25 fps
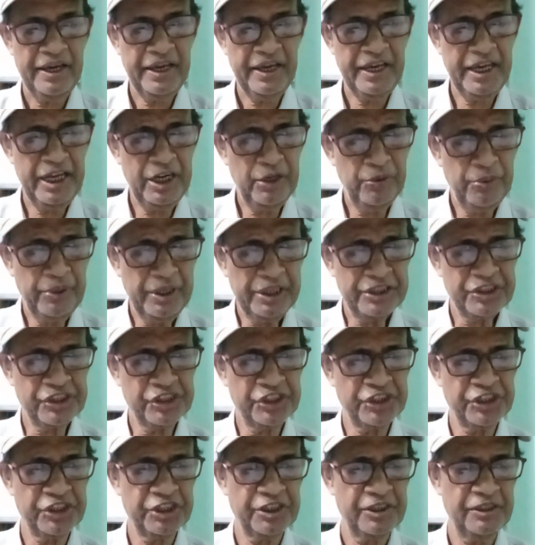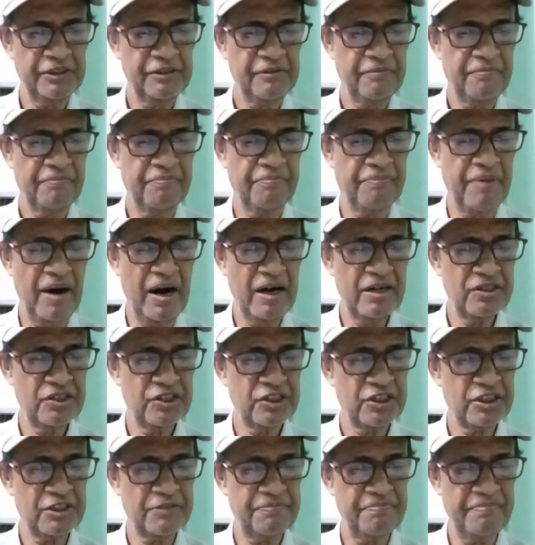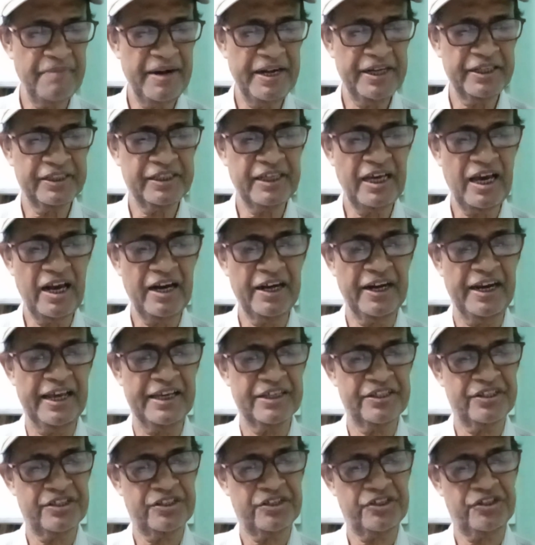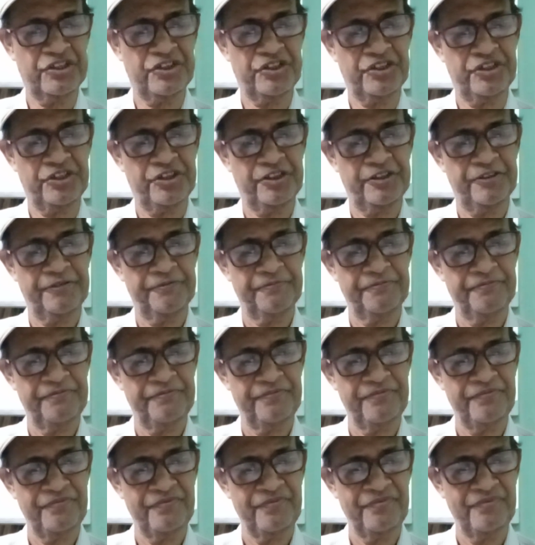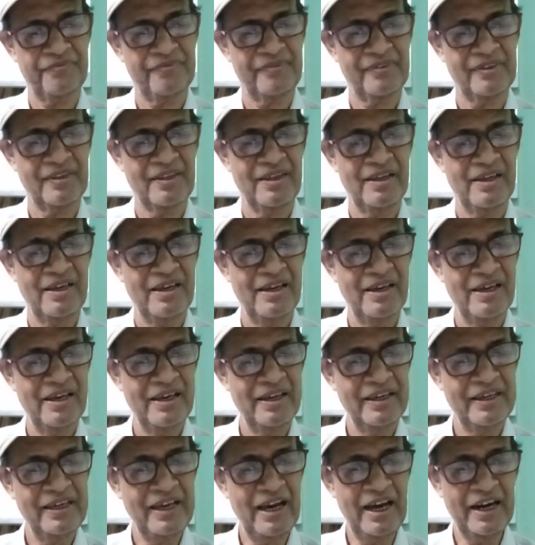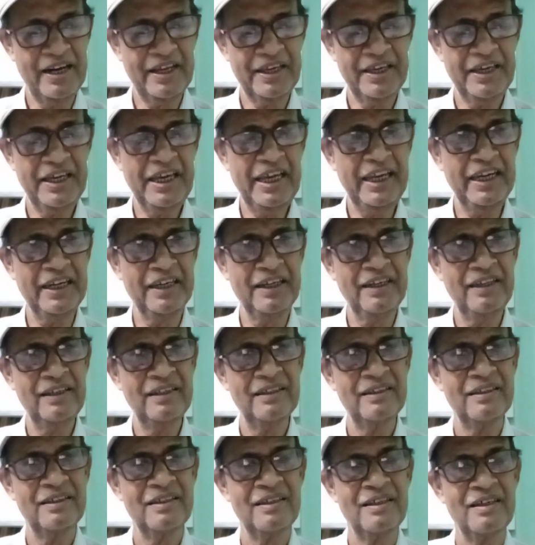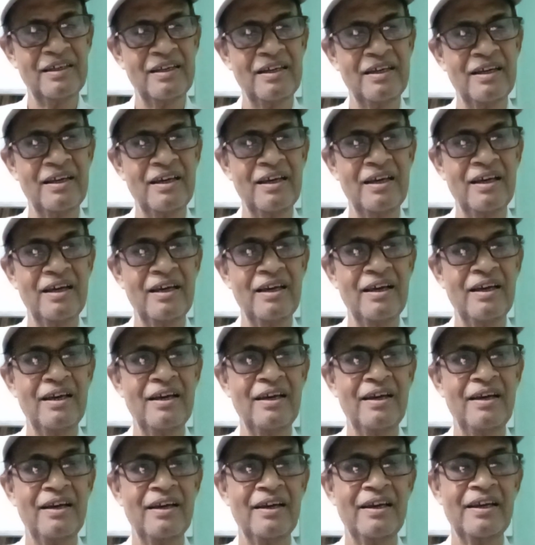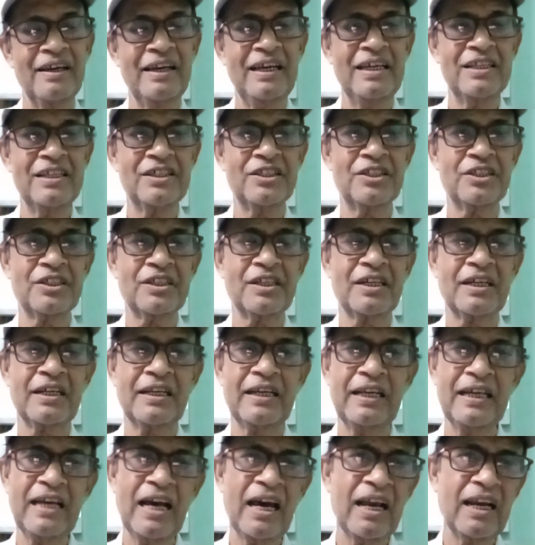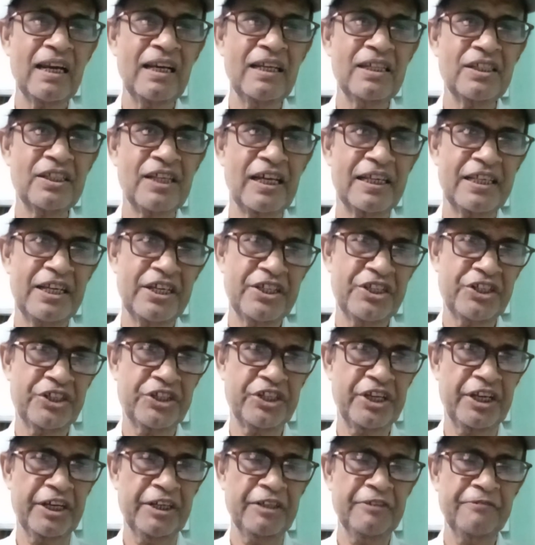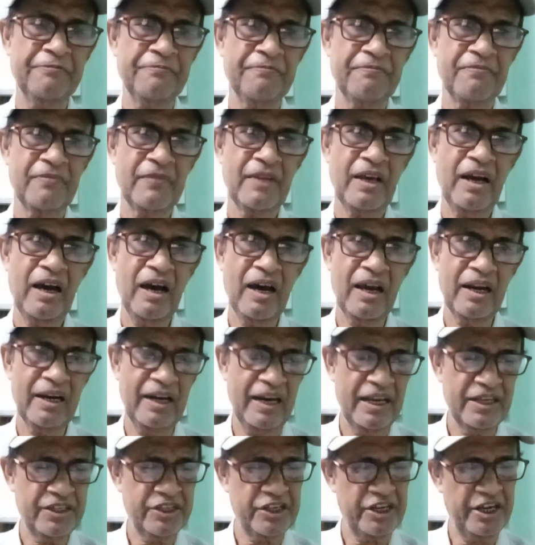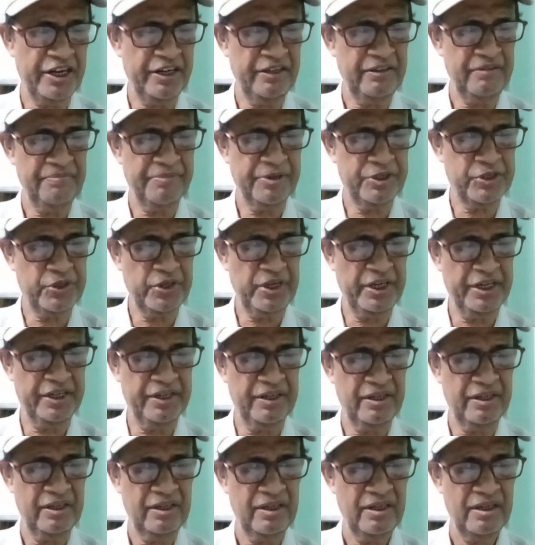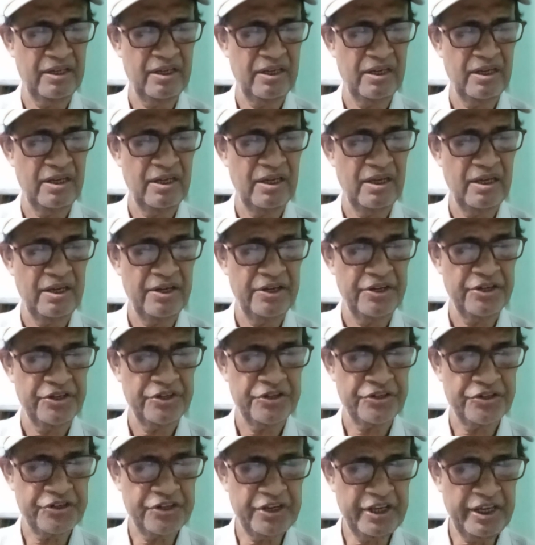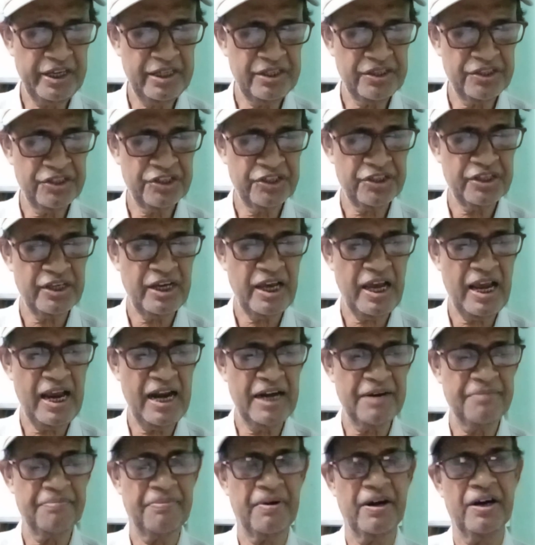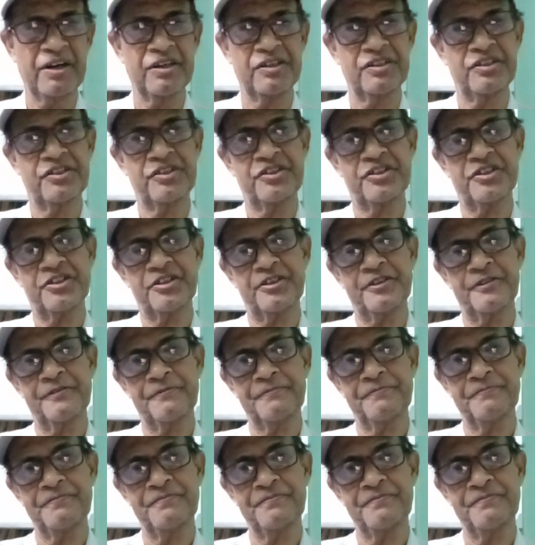in which birds made their nests. Here in is clearly suggesting a relation between trees and birds.